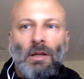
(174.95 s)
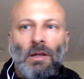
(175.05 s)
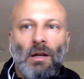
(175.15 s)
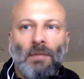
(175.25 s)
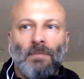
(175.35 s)

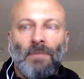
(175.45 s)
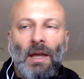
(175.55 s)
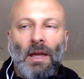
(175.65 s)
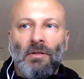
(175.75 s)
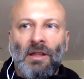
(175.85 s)
And
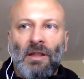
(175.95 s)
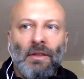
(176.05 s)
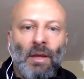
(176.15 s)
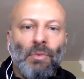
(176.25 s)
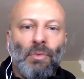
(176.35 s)
there's
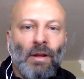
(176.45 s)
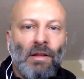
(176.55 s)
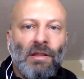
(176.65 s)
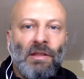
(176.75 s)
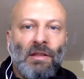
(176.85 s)
nothing that
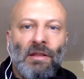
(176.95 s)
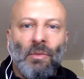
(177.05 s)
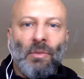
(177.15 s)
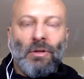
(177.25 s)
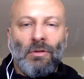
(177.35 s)
prevents
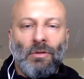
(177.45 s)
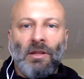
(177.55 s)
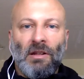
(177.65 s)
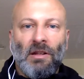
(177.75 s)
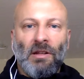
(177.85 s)
someone who
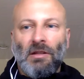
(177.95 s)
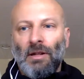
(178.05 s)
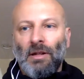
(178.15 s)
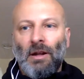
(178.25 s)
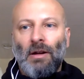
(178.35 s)
doesn't
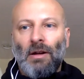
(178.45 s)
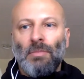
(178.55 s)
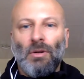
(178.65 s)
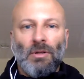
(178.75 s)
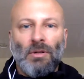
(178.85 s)
necessarily know how to
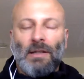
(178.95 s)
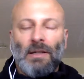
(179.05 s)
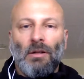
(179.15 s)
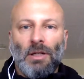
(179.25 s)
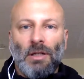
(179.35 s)
build
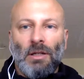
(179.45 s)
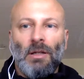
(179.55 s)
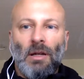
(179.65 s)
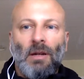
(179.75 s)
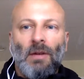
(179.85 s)
technology
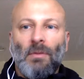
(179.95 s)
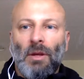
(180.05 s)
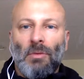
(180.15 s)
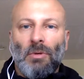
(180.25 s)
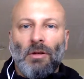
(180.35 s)
from
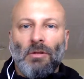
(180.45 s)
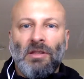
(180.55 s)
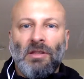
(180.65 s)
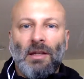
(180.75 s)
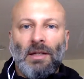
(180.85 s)
being able to
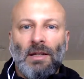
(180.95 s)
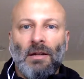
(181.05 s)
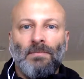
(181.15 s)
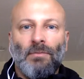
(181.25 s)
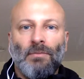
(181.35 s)
understand
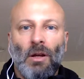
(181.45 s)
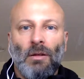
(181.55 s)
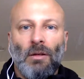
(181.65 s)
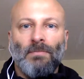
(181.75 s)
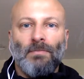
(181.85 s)
data.
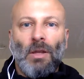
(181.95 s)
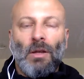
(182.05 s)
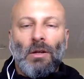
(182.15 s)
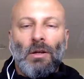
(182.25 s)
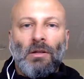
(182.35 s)

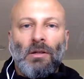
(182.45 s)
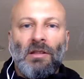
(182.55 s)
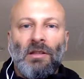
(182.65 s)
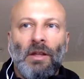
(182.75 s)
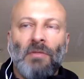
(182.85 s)

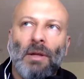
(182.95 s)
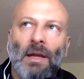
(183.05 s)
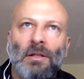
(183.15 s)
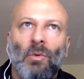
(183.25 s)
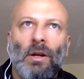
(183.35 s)
So that's
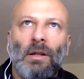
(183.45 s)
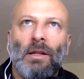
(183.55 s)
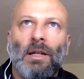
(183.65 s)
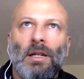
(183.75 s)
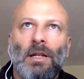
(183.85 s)
probably actually one
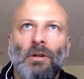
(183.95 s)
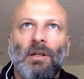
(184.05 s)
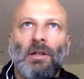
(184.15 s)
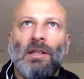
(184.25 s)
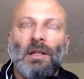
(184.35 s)

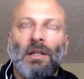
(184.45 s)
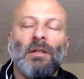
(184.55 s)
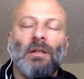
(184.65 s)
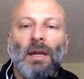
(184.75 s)
additional distinction to